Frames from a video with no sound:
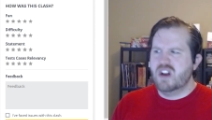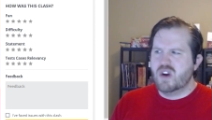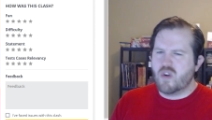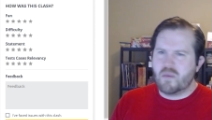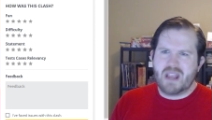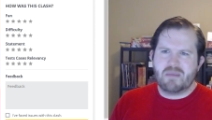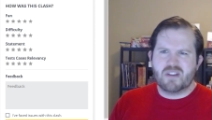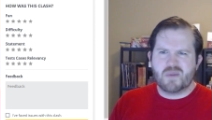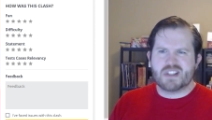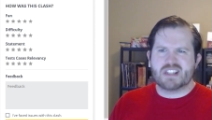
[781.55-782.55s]
Or maybe there
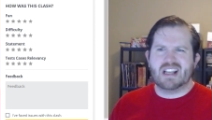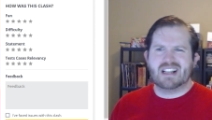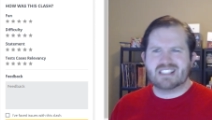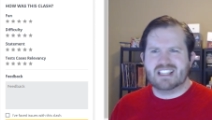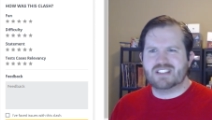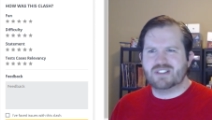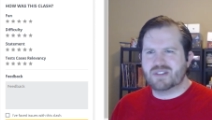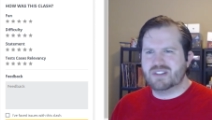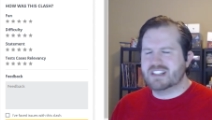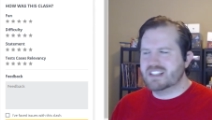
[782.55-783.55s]
was a test case you
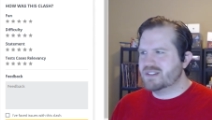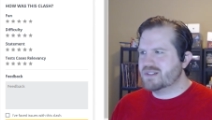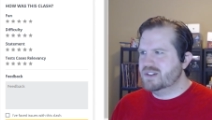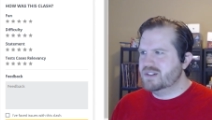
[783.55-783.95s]
couldn't get through.